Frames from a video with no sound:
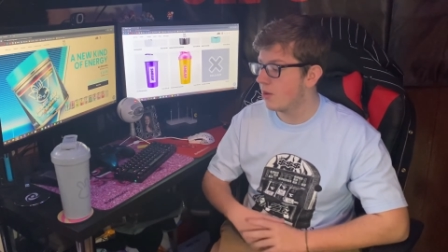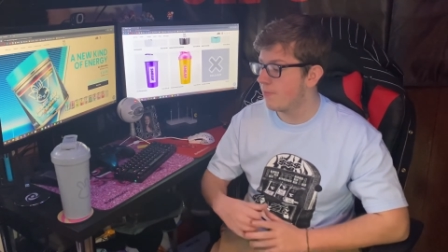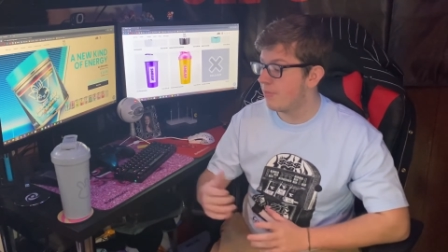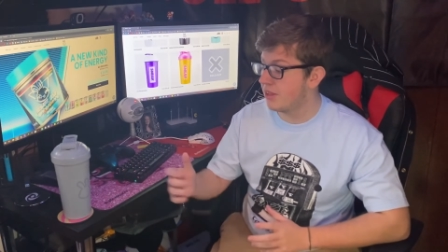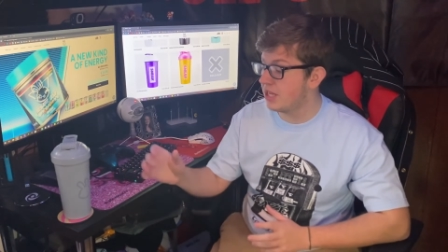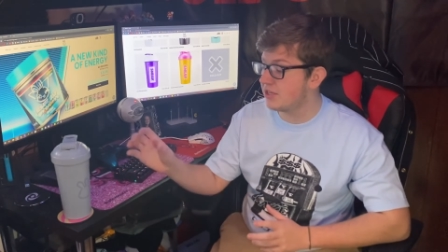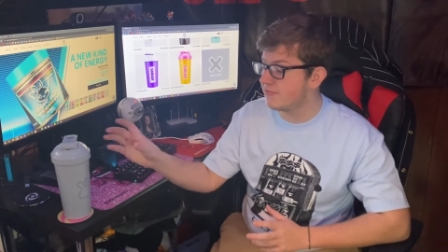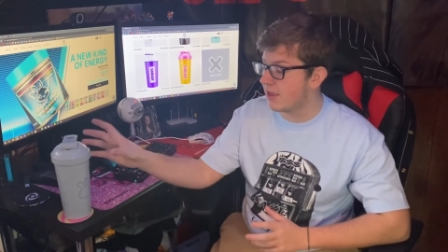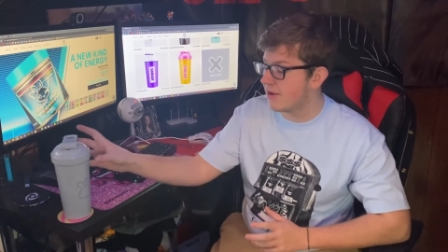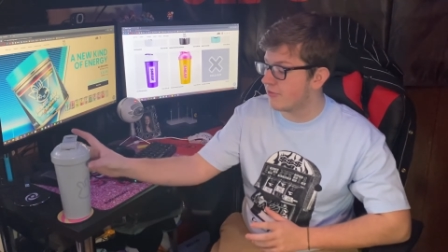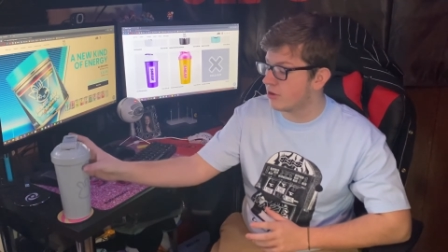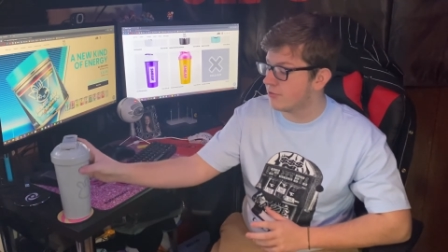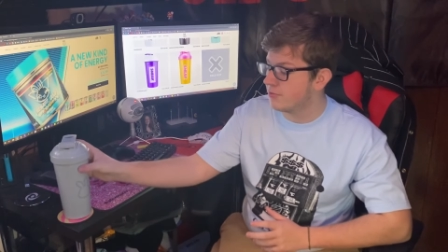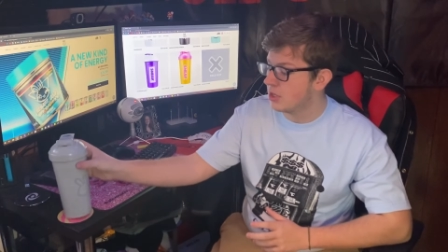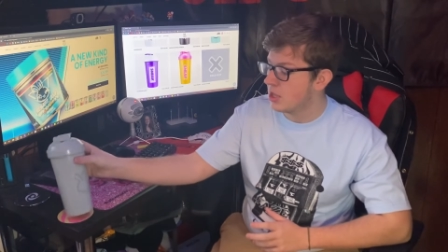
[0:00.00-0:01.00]
But this
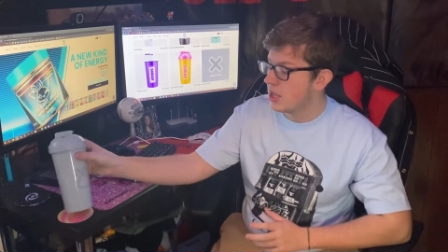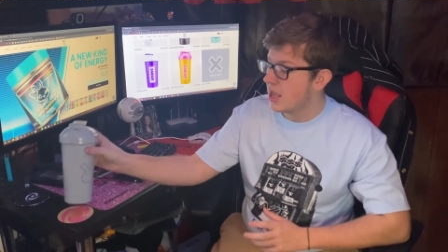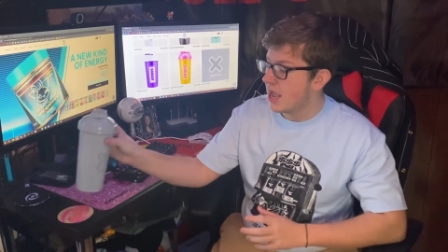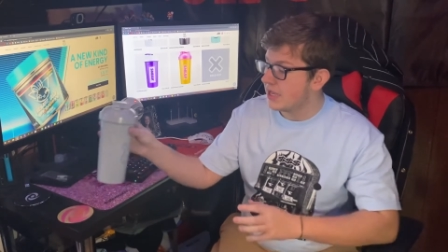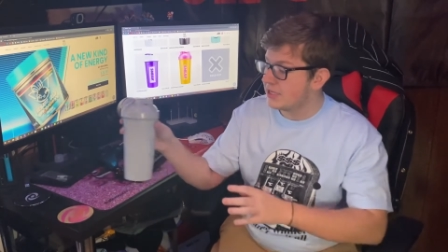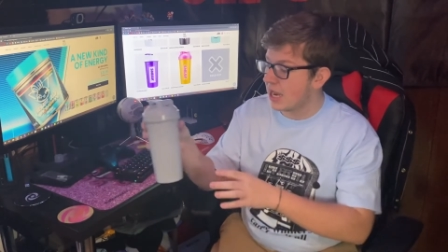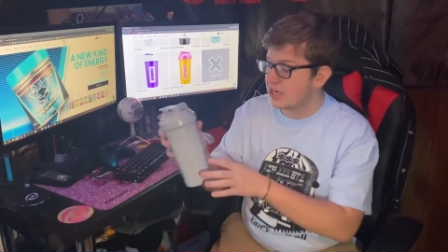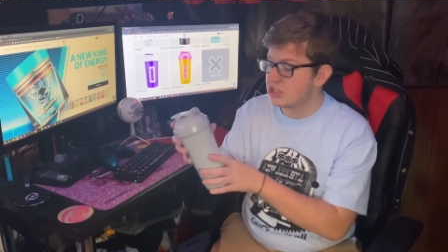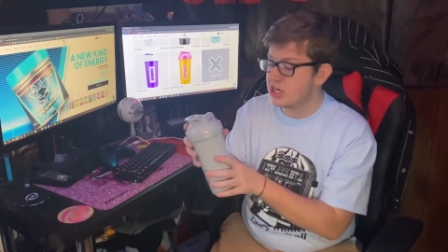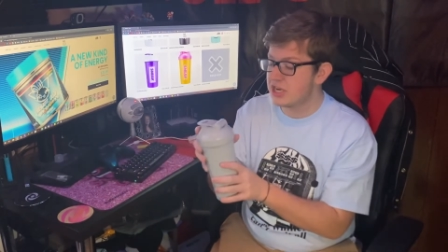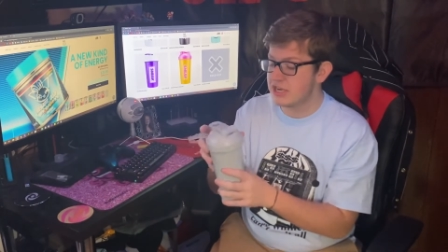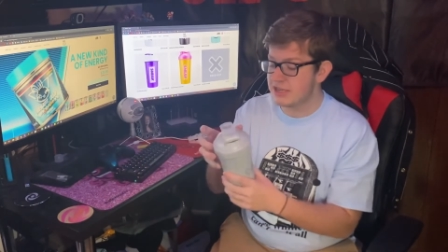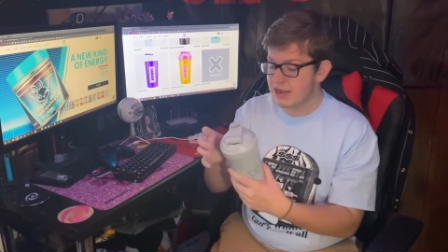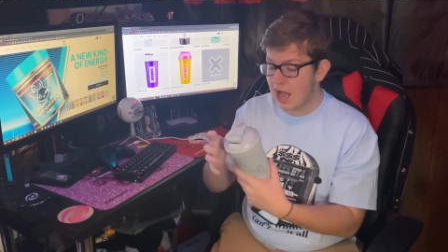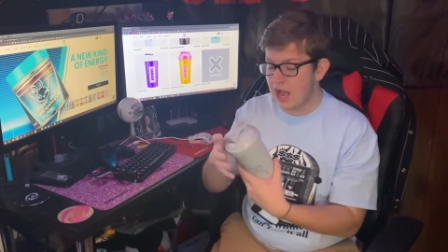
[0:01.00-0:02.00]
flavor is actually
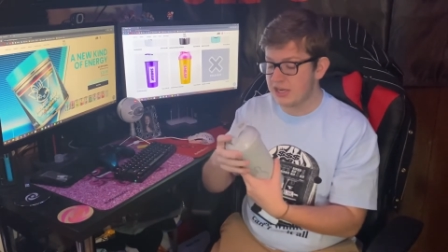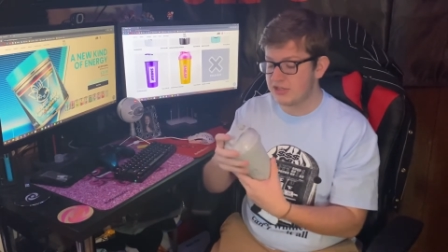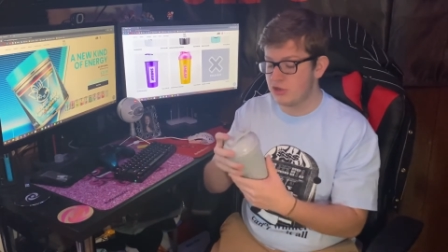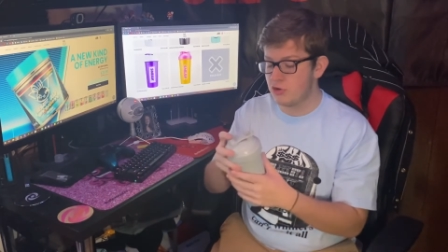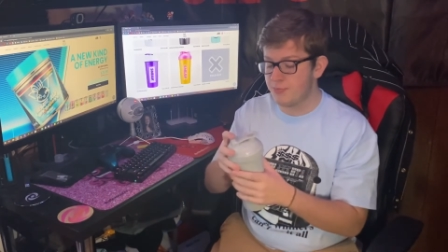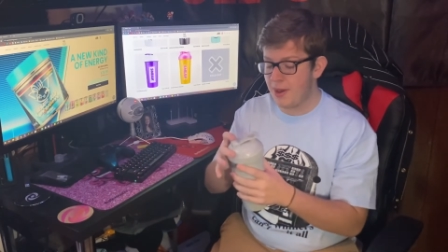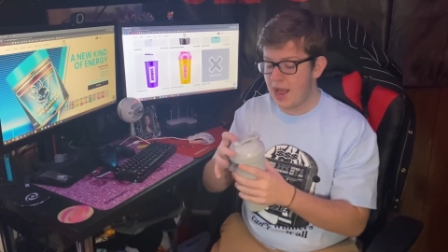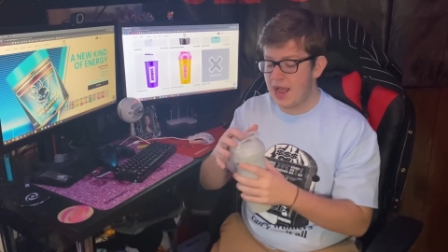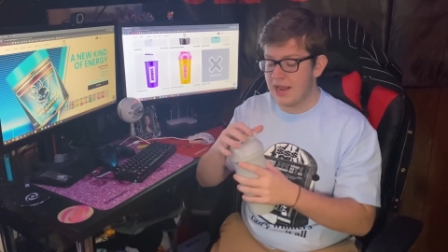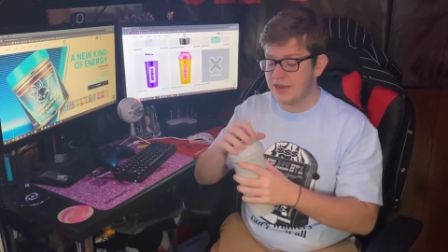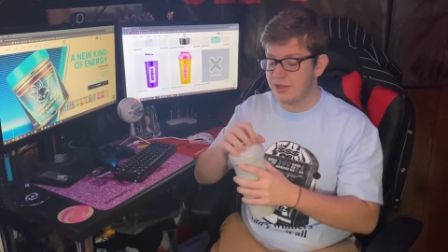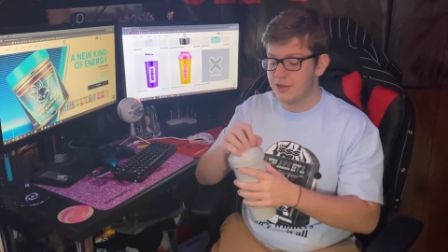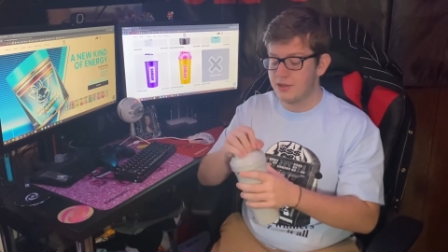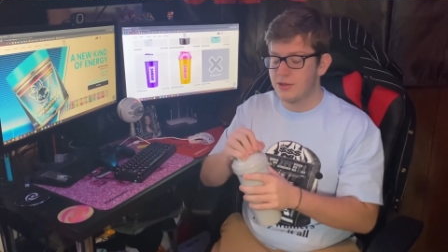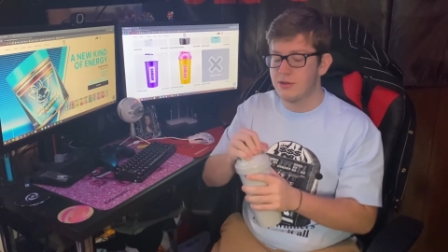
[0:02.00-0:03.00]
not too bad.
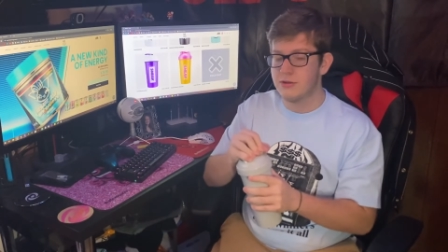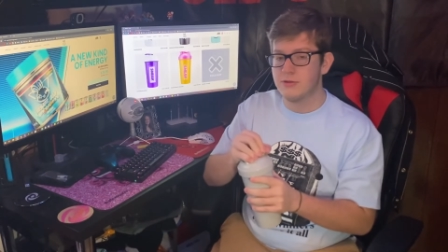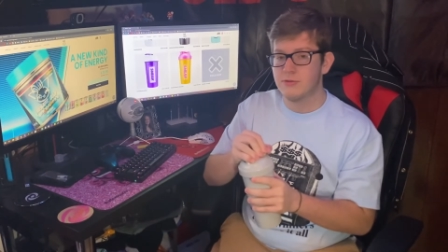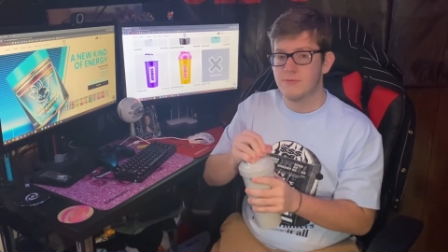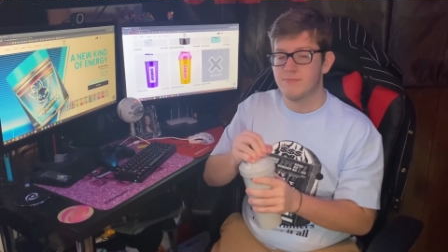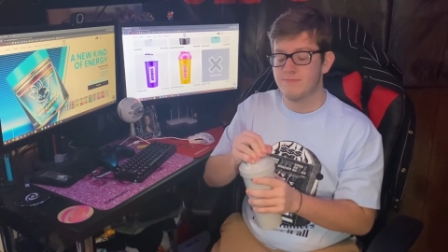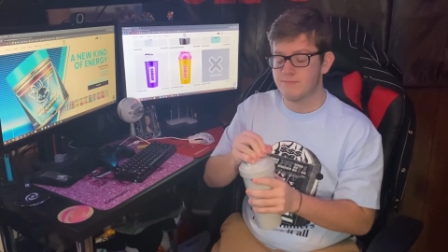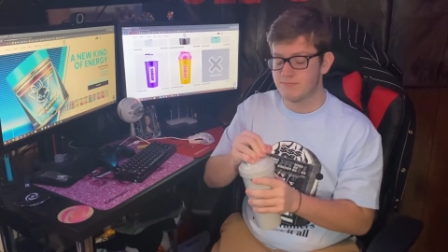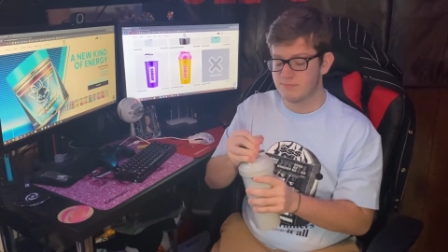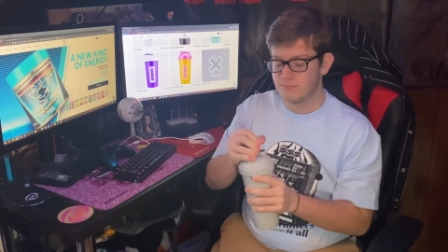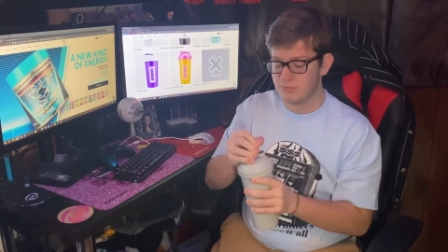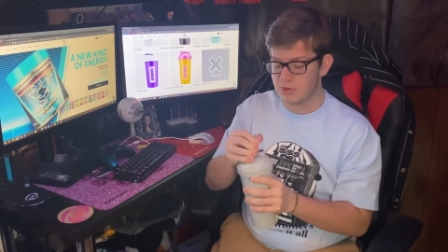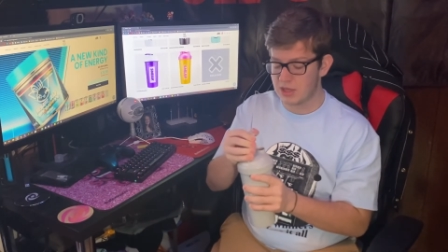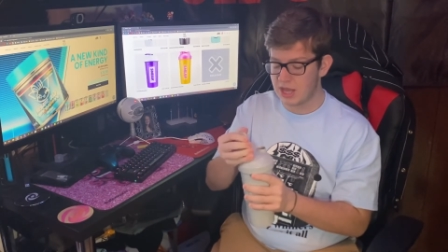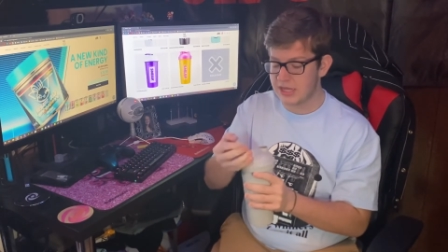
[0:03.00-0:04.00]

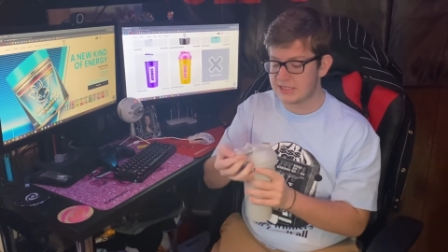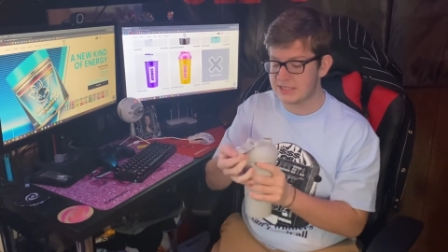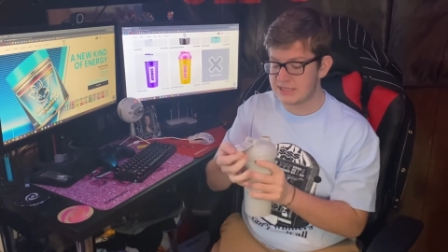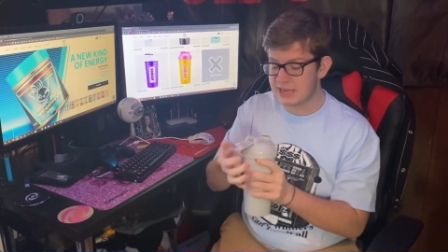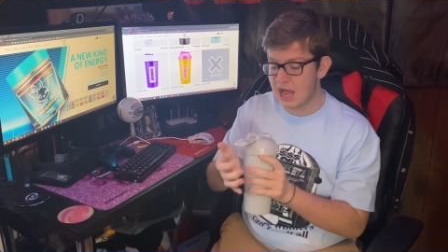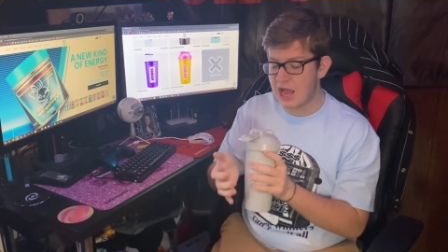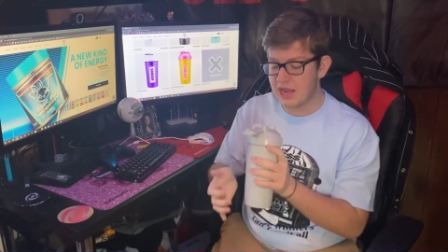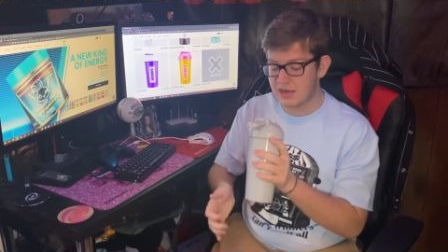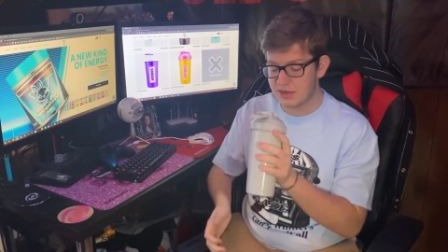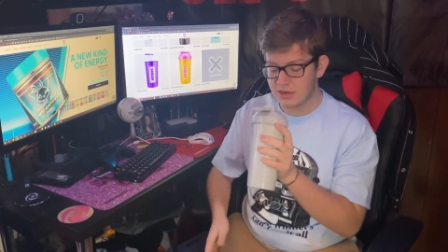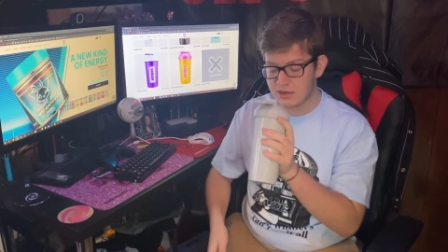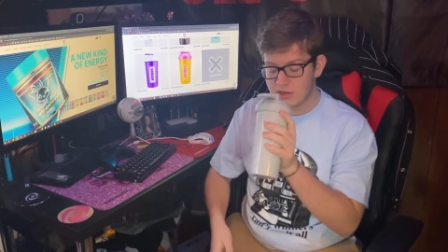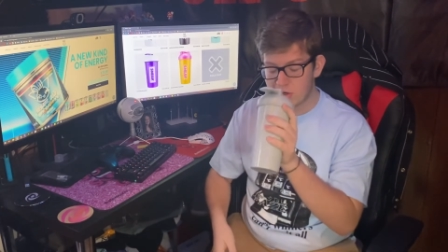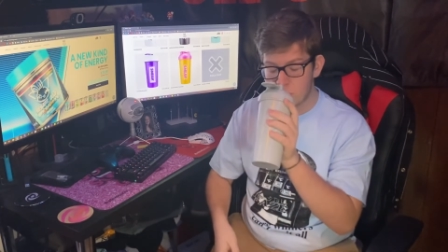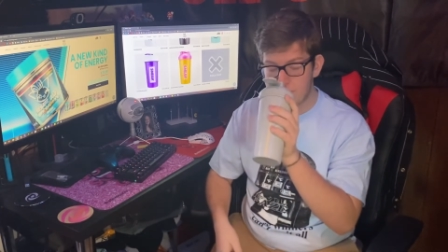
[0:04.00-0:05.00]
It's not
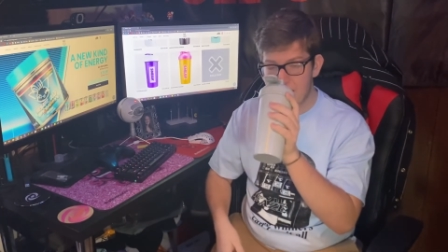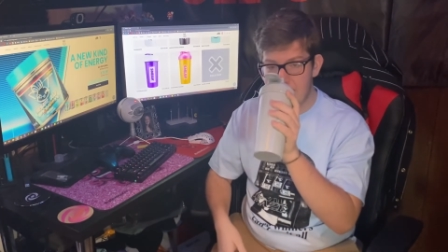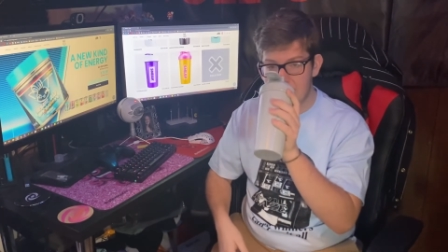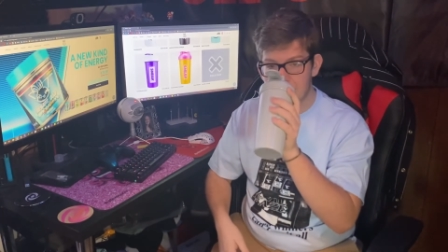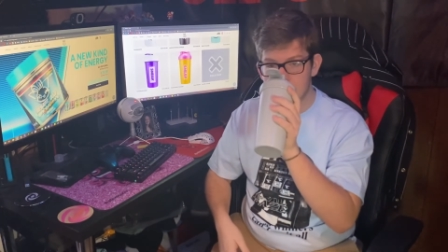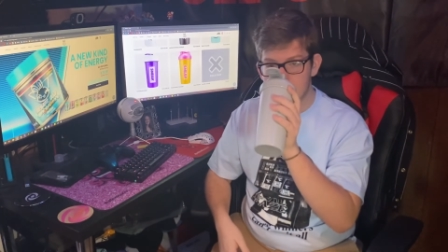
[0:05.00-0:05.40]
too bad.